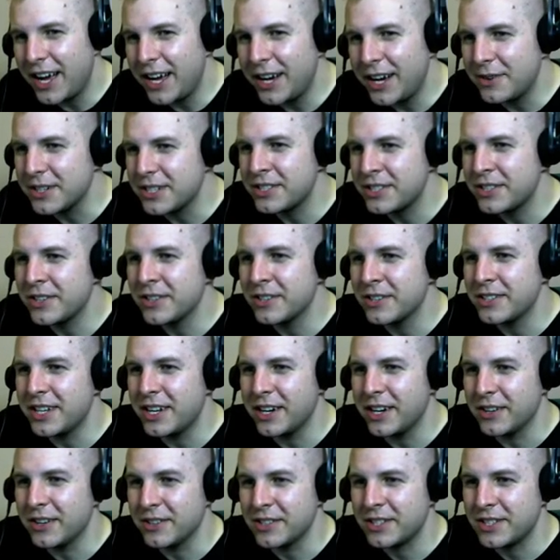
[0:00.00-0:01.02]
always turn to
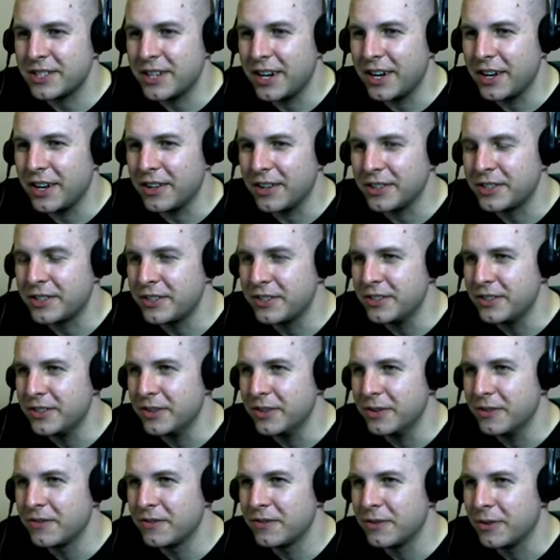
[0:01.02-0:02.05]
Aristotle
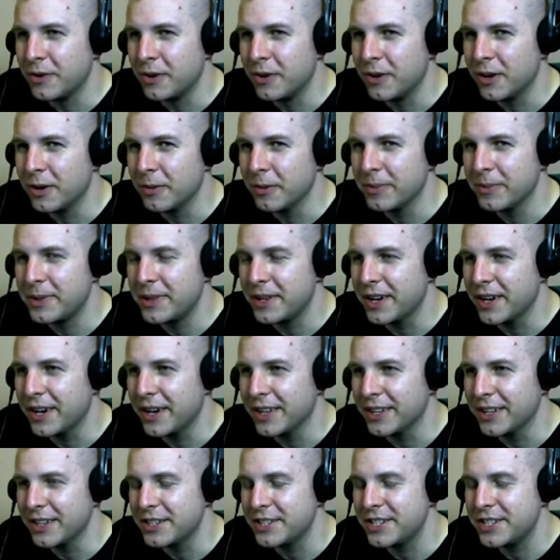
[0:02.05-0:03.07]
to form
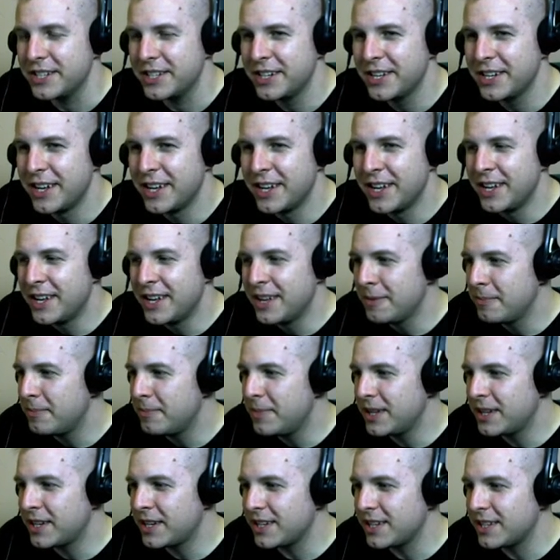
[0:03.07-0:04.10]
theology
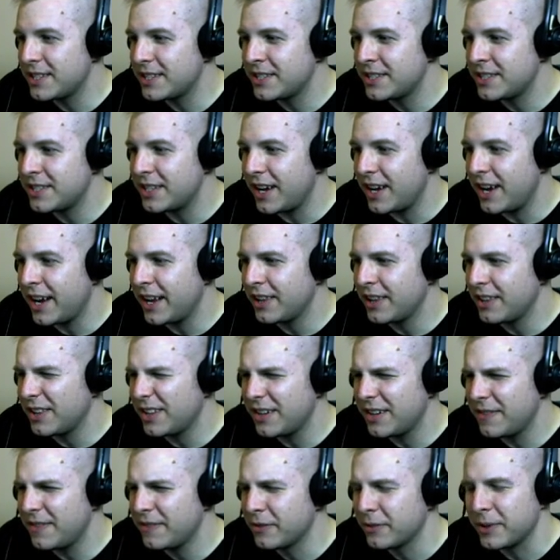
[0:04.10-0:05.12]
because I
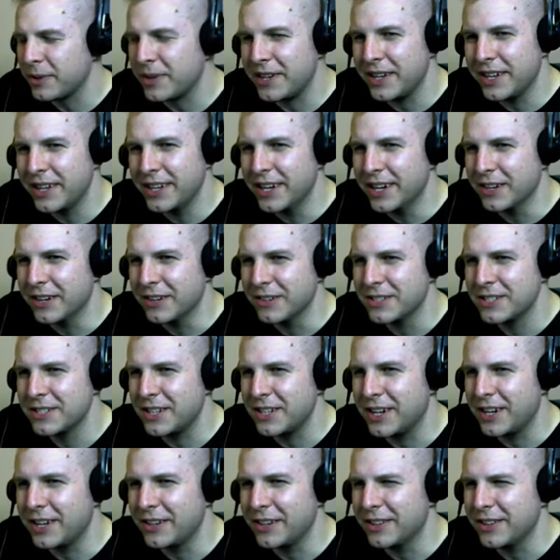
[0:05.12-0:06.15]
love reading
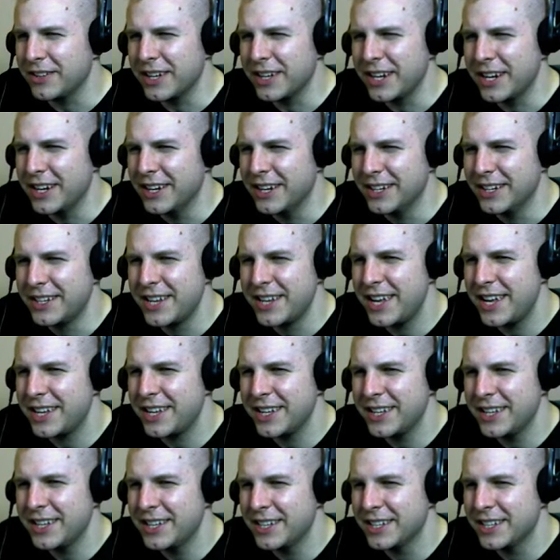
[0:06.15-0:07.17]
Aristotle and
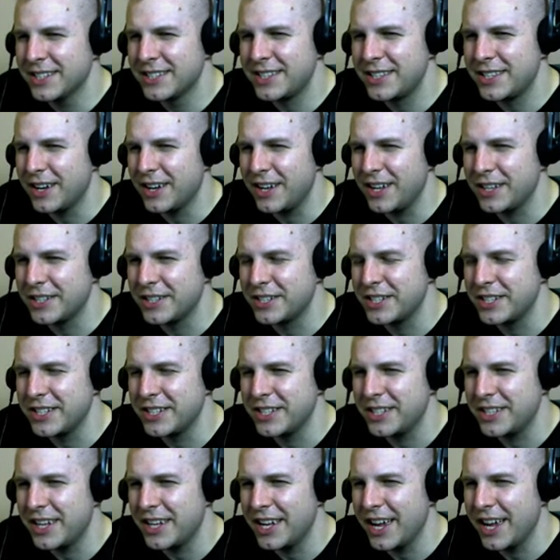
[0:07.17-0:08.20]
taking his
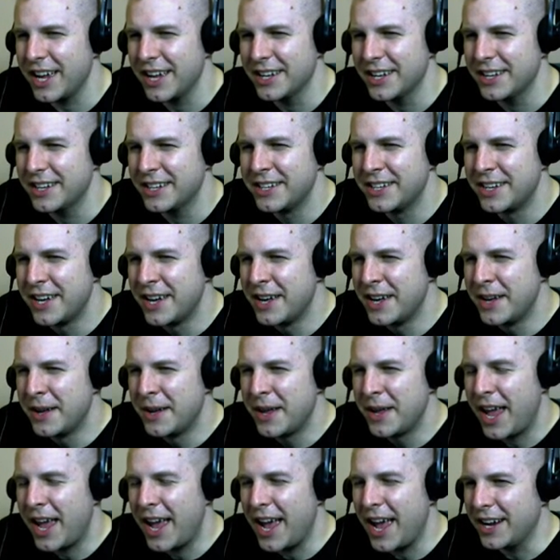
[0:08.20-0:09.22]
theology and
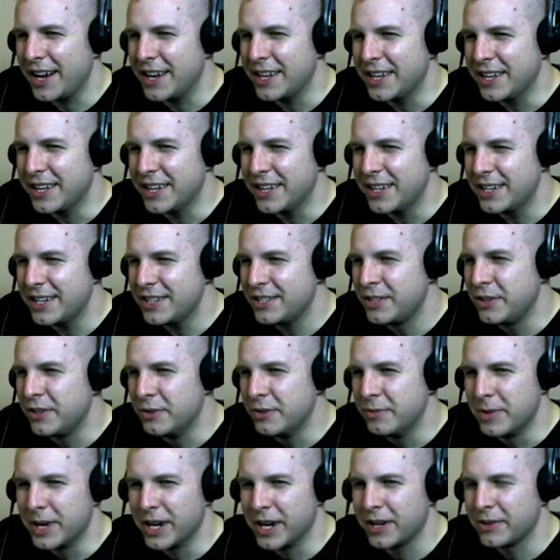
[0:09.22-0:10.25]
adding it
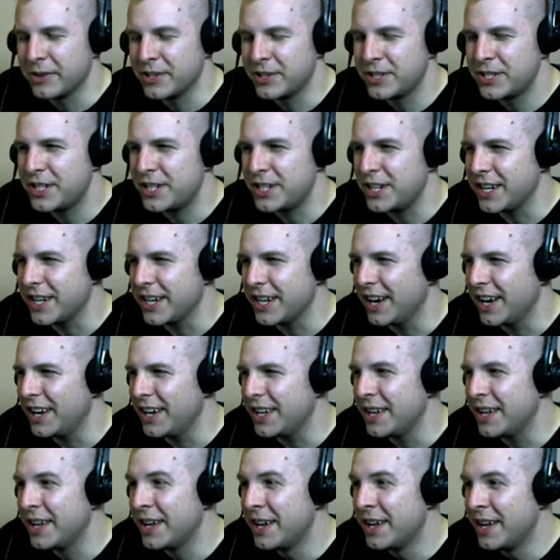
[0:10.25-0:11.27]
to my
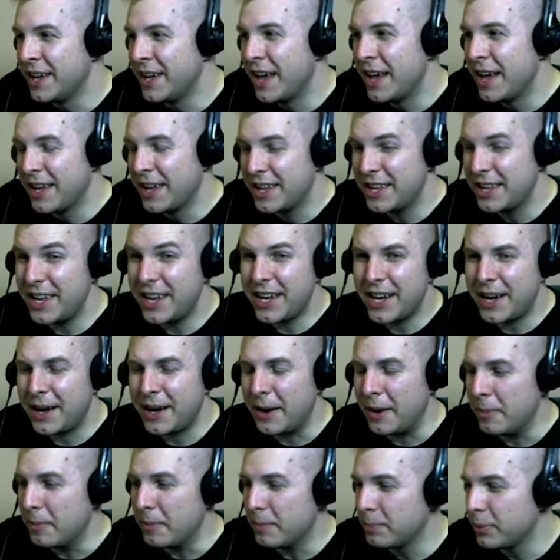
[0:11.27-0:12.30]
Christianity.
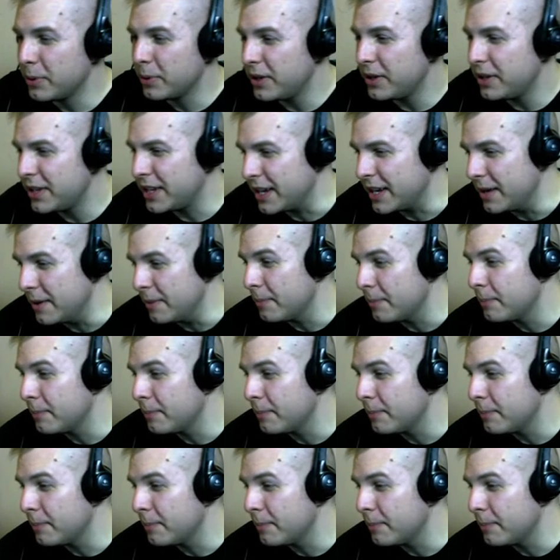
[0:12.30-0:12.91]
Yeah, brilliant,